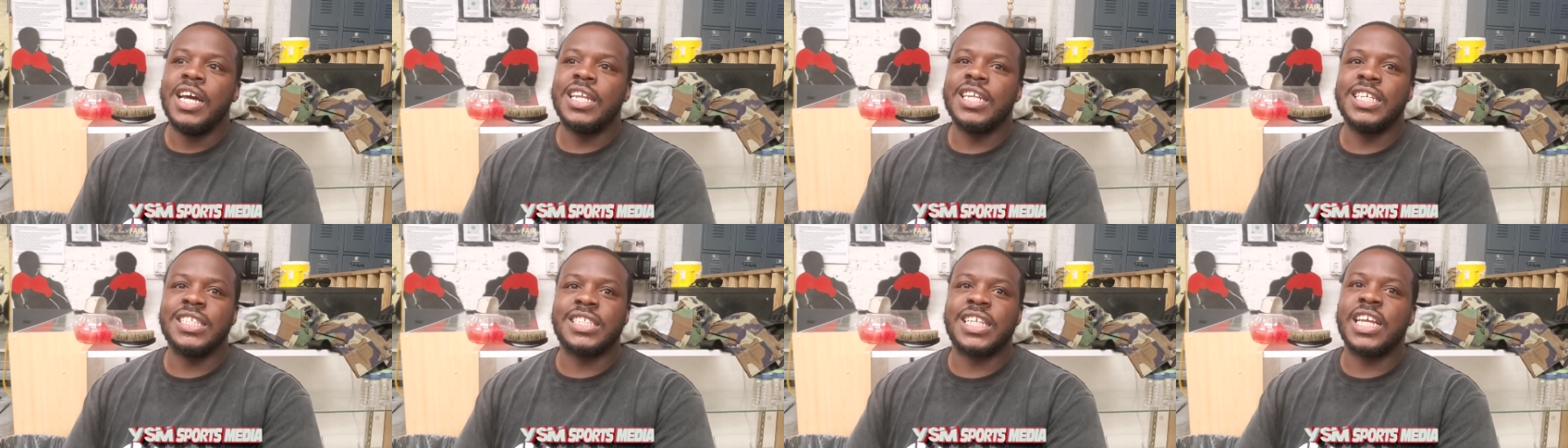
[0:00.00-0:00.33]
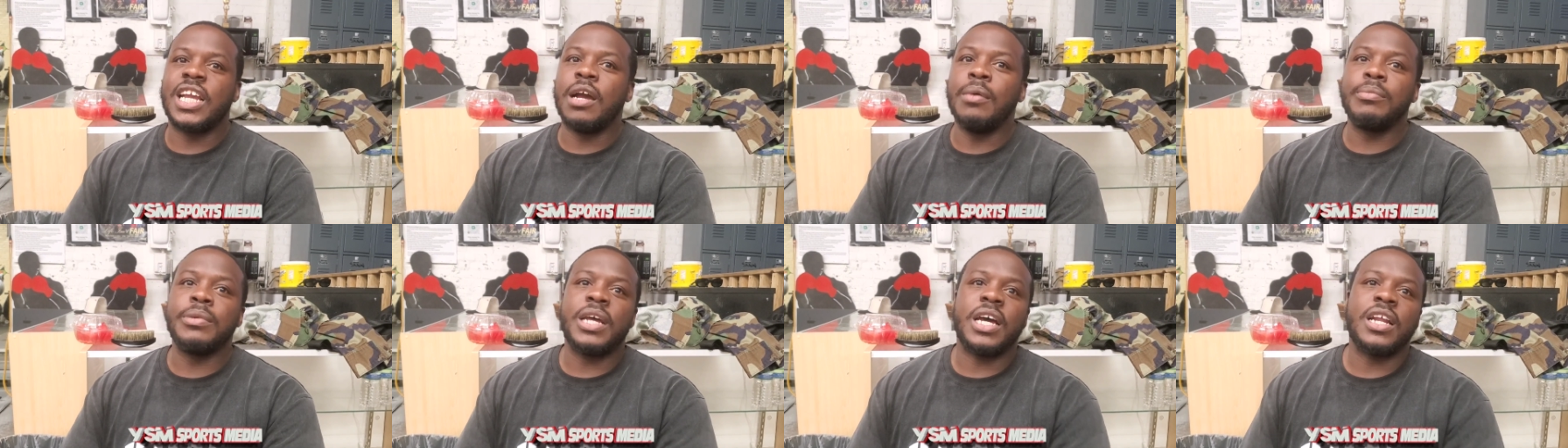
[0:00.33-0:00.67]
unless
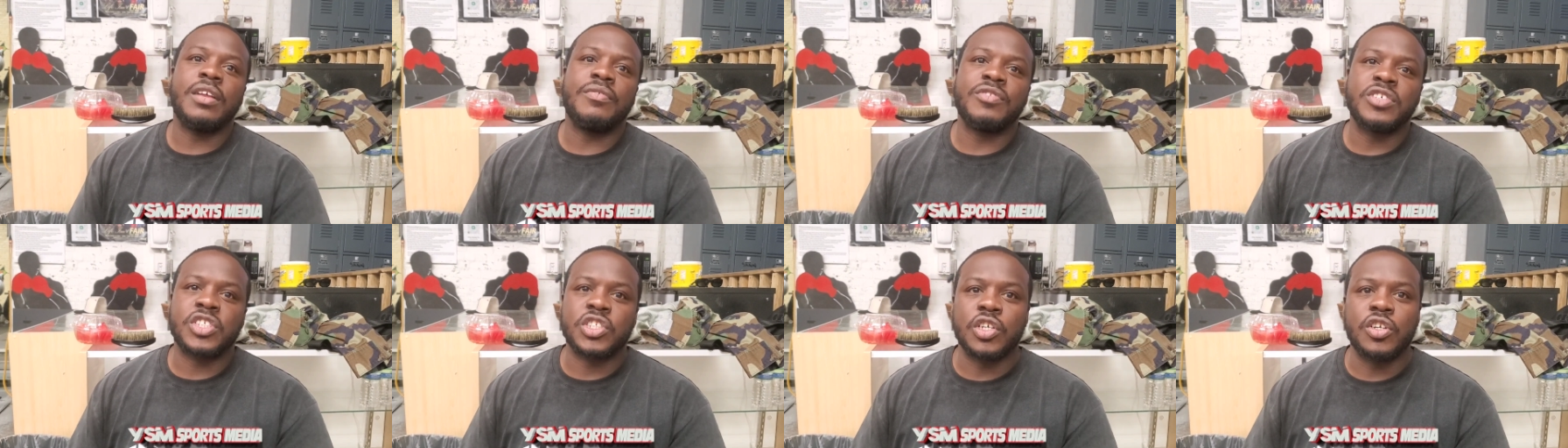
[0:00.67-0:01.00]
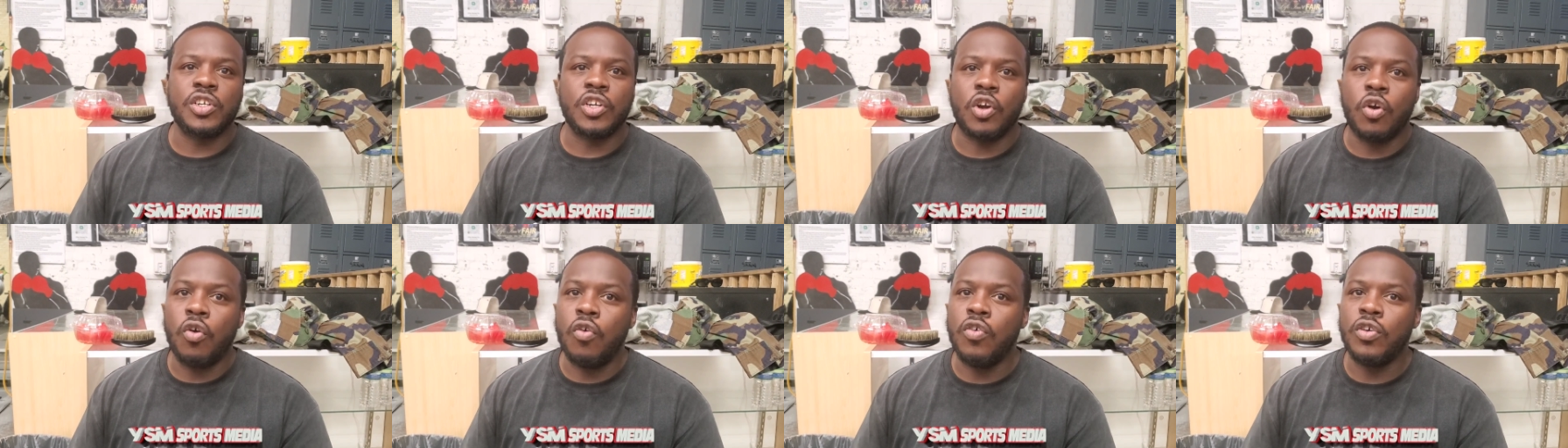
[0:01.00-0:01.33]
they coming out of a
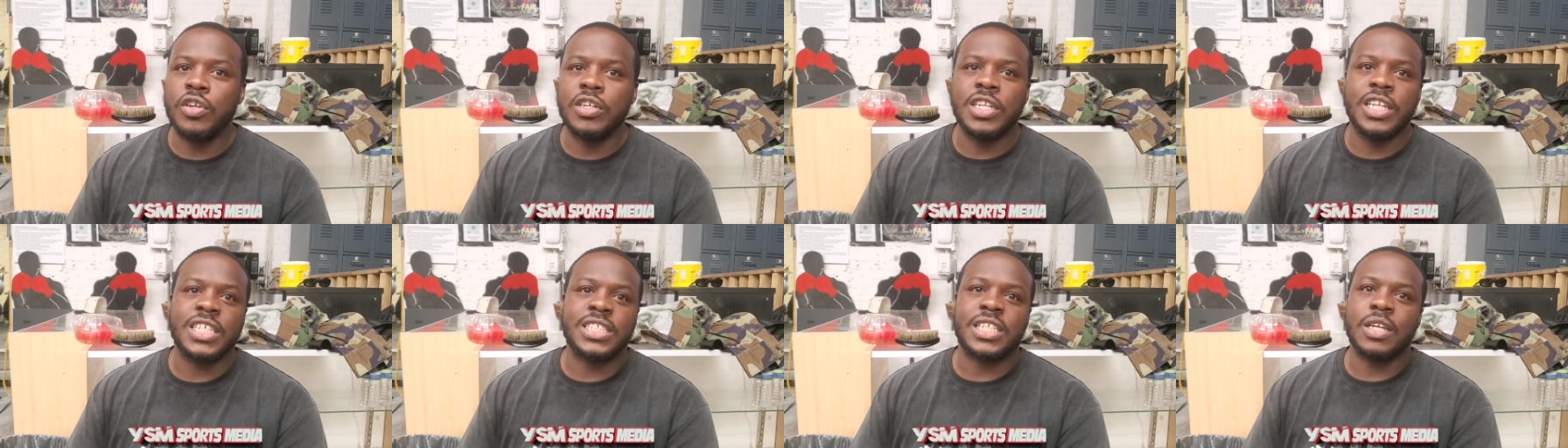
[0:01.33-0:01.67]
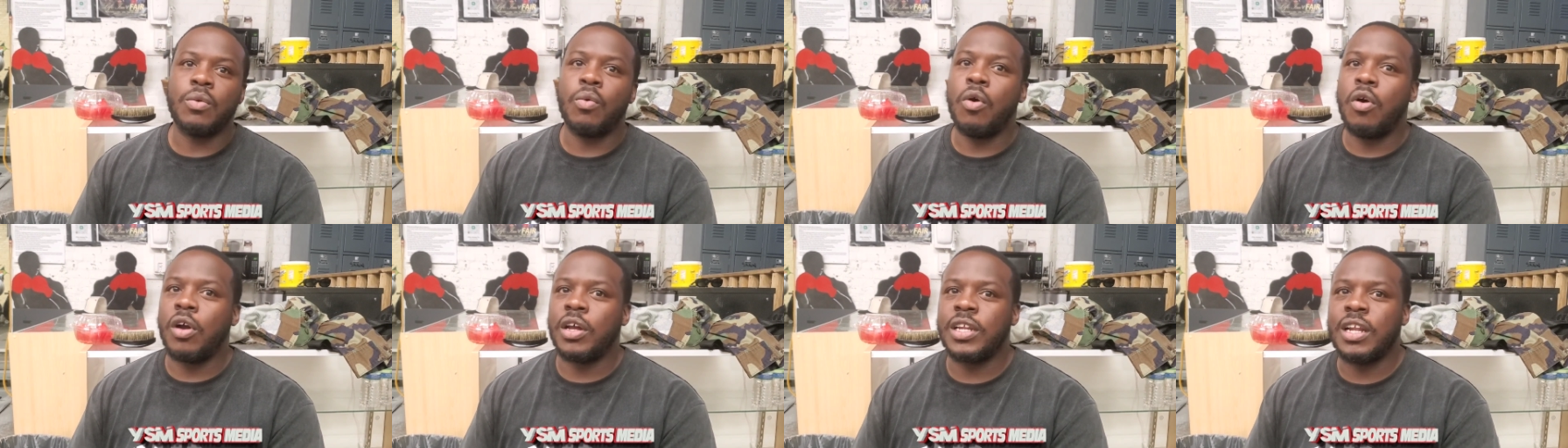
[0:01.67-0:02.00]
certain corner, unless
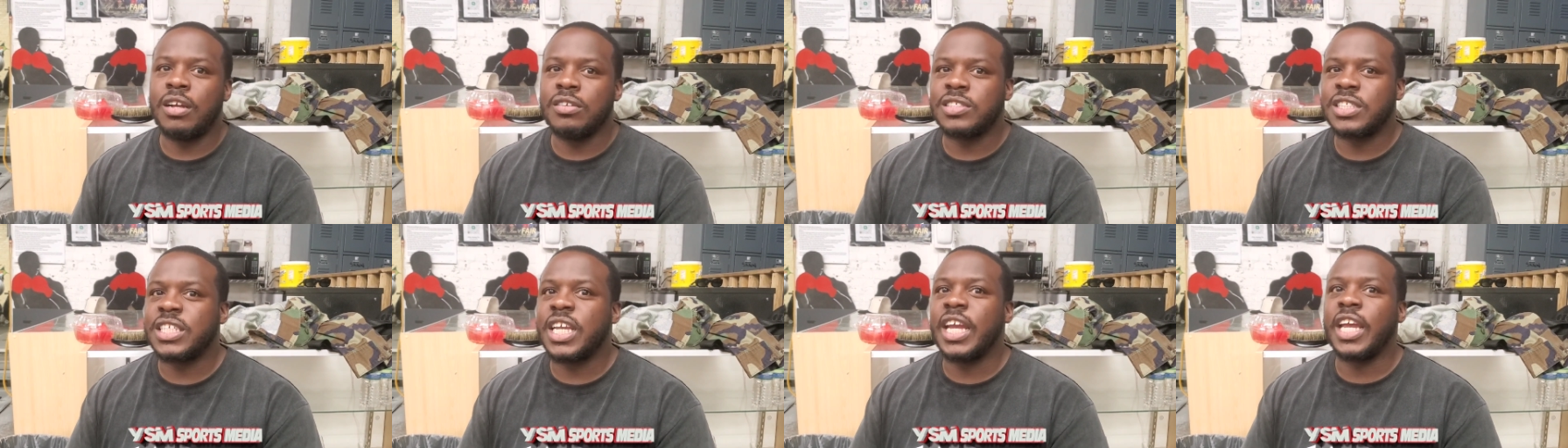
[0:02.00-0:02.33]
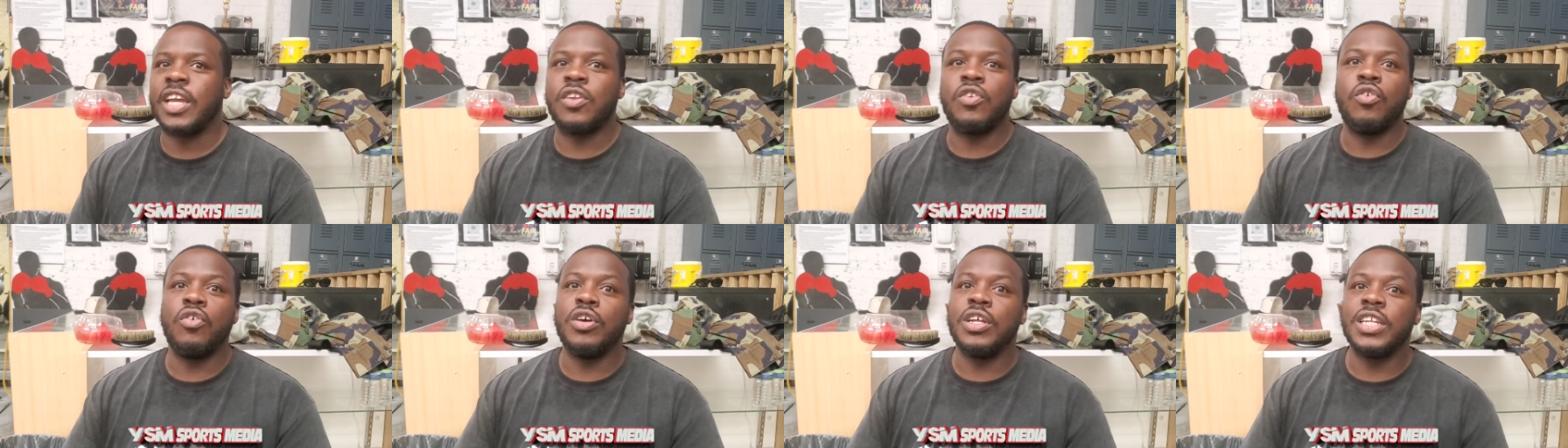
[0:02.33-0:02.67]
they walking out
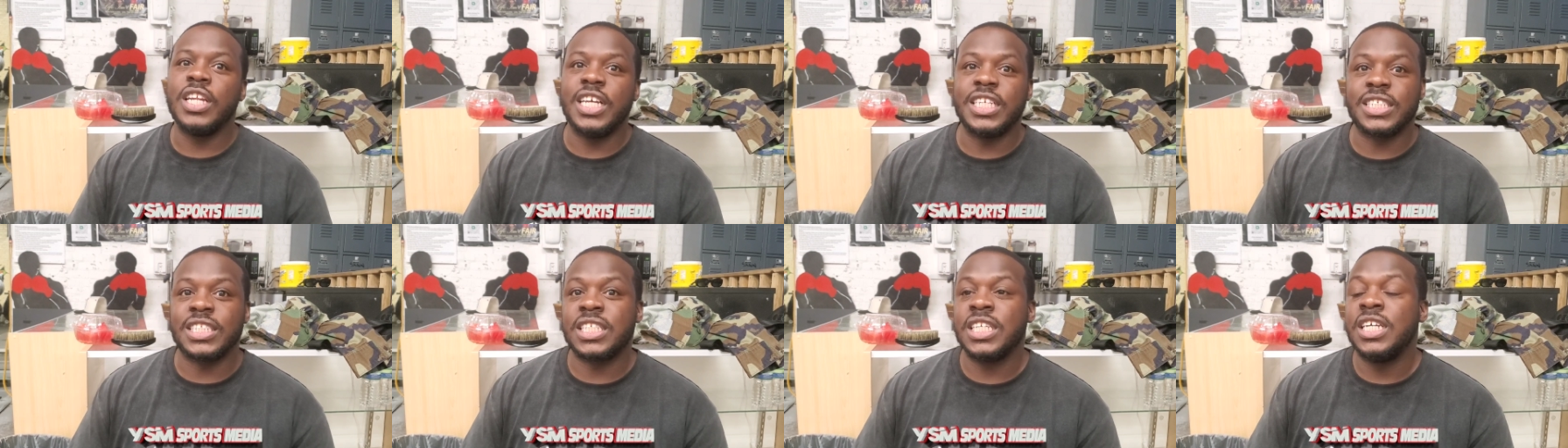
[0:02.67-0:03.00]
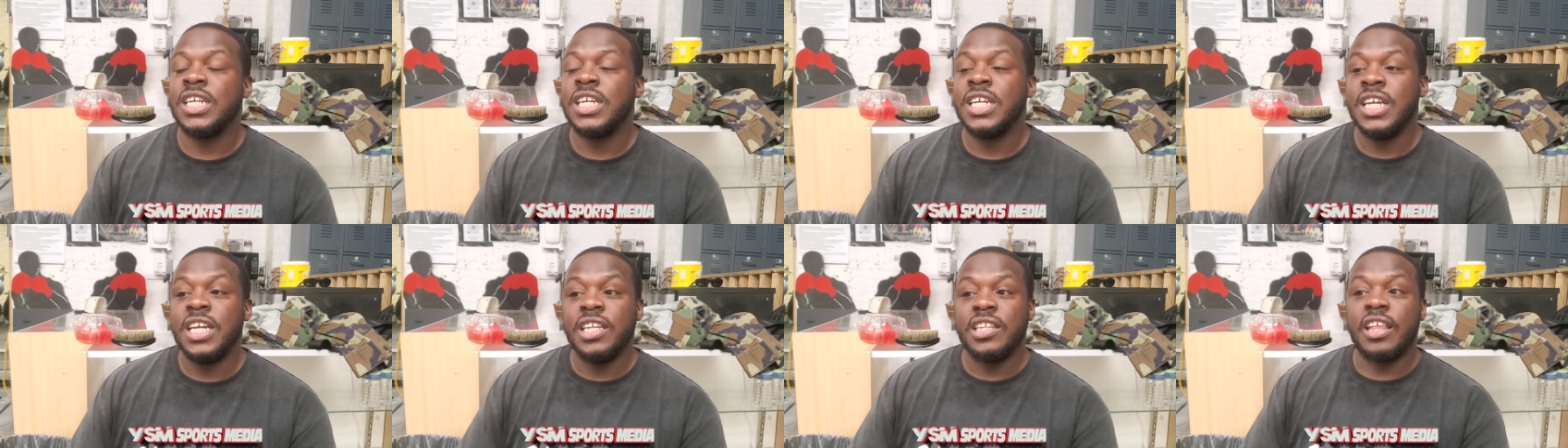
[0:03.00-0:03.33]
second, or unless
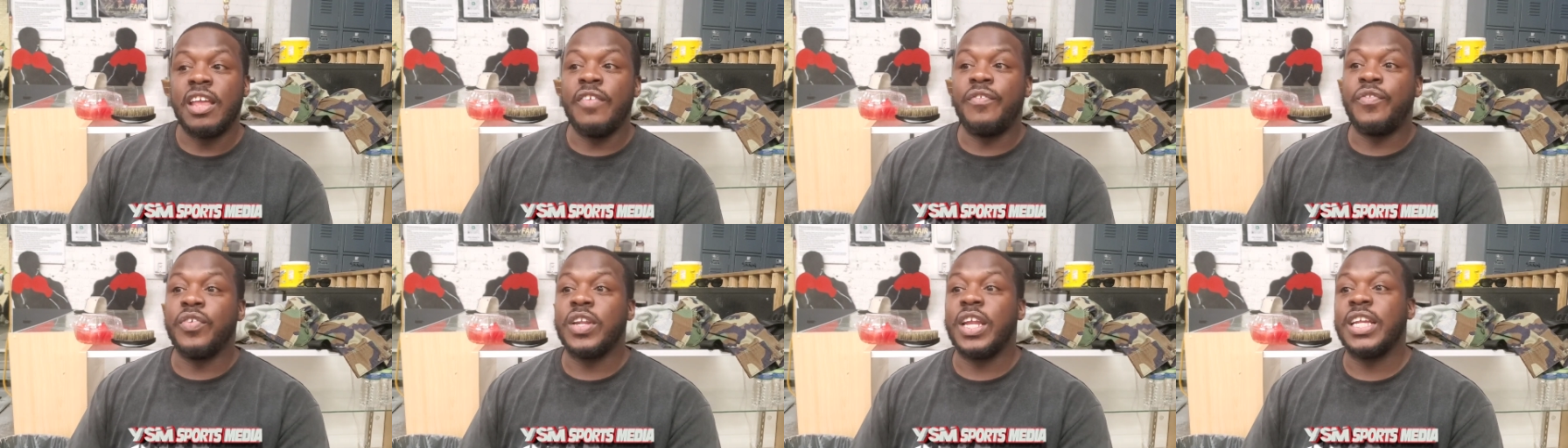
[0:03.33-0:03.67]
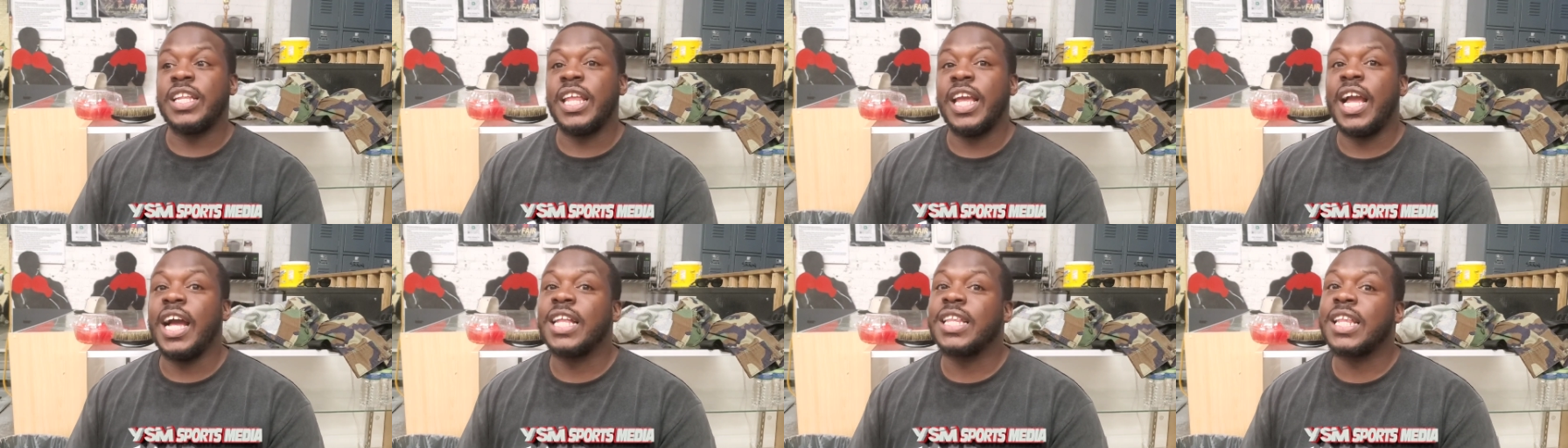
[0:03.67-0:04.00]
they feel
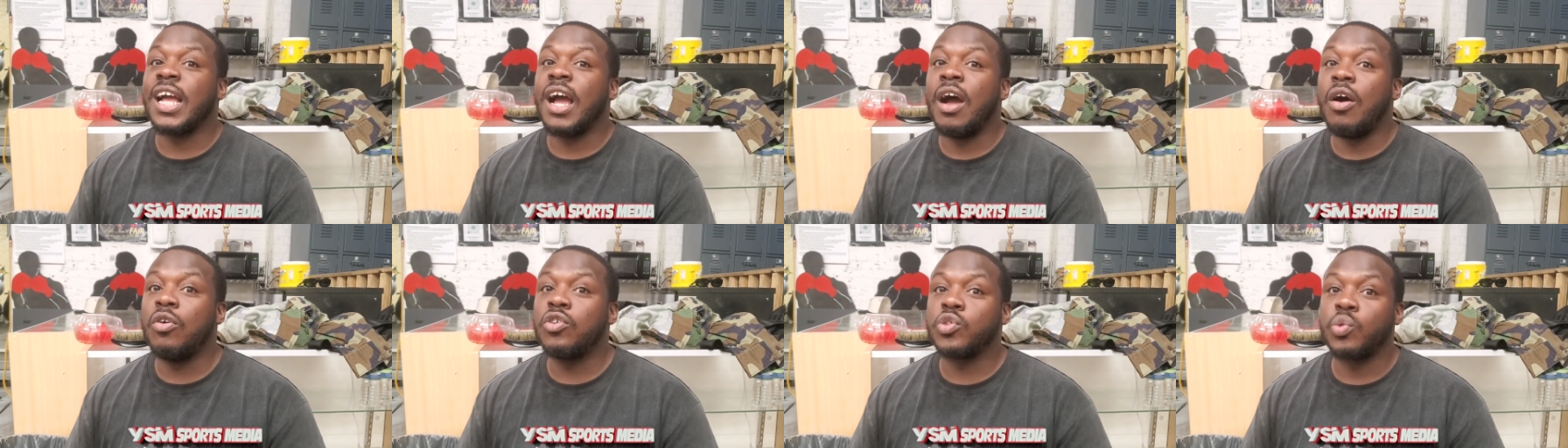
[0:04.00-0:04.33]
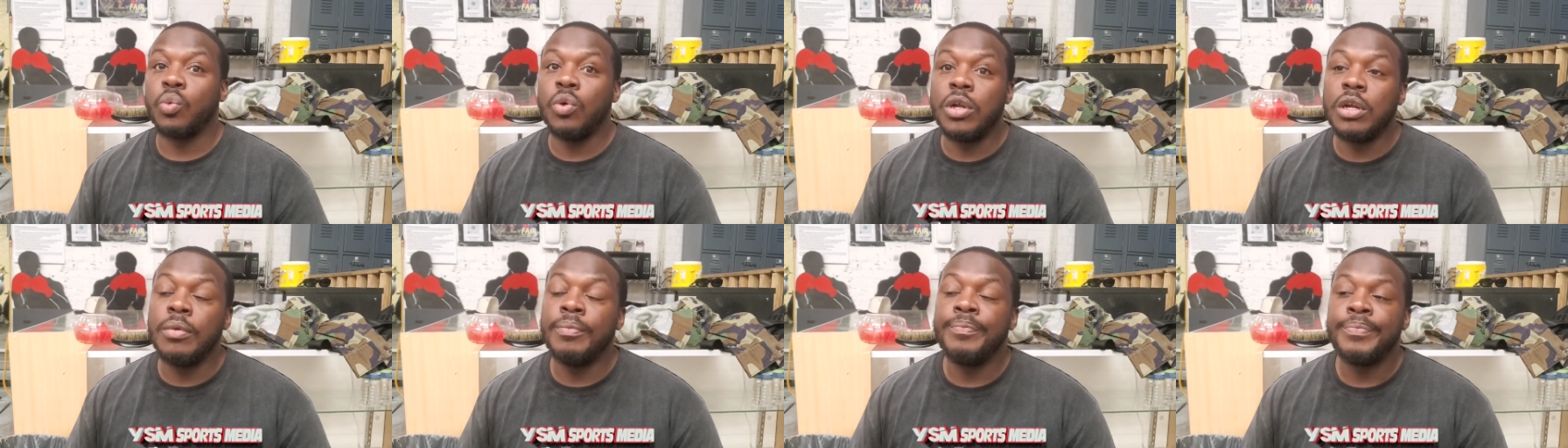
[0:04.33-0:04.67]
like they got the
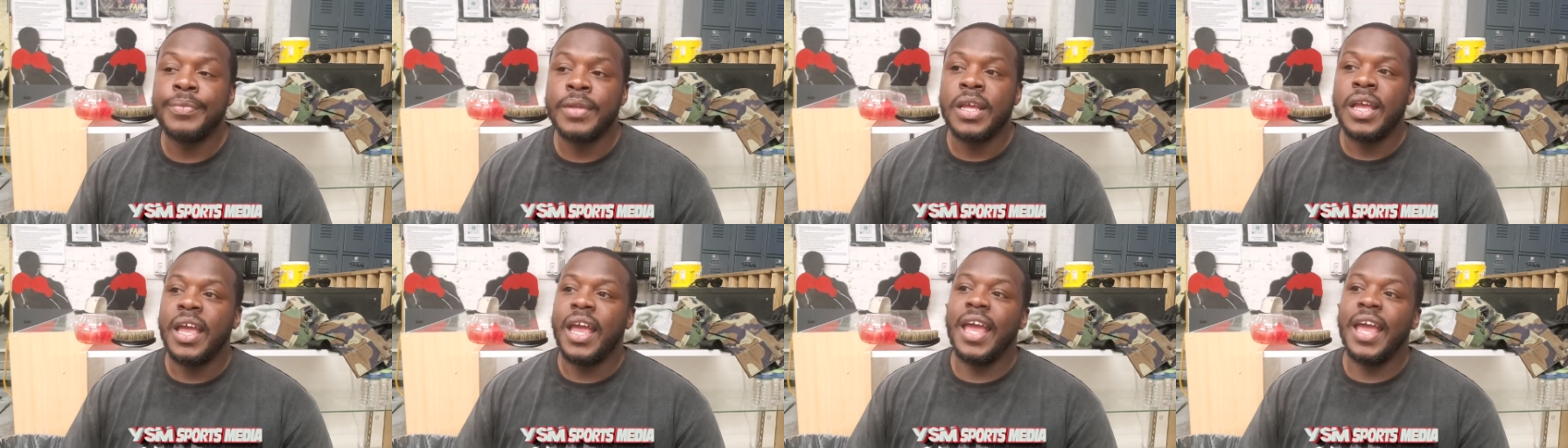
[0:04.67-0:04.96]
house with them.